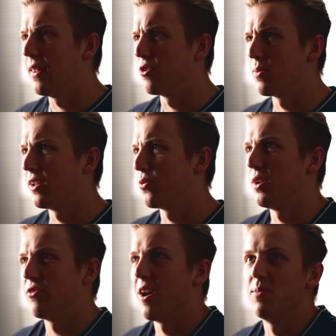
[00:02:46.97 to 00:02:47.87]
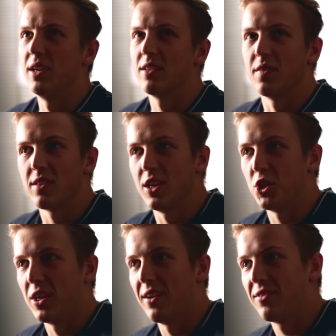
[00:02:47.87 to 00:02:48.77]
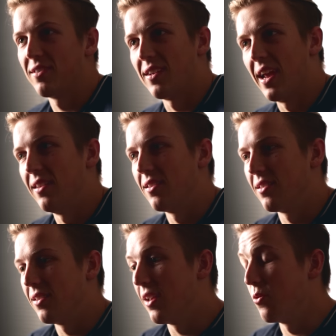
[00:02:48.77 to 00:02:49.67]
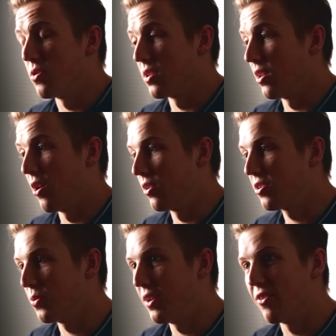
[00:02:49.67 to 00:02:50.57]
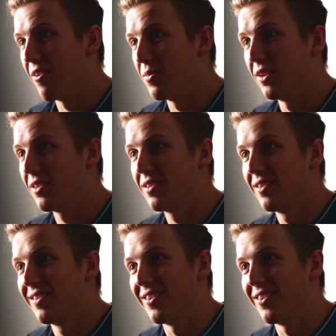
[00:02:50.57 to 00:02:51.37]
and there was about twenty-five minutes of the session left, and it was the longest twenty-five minutes.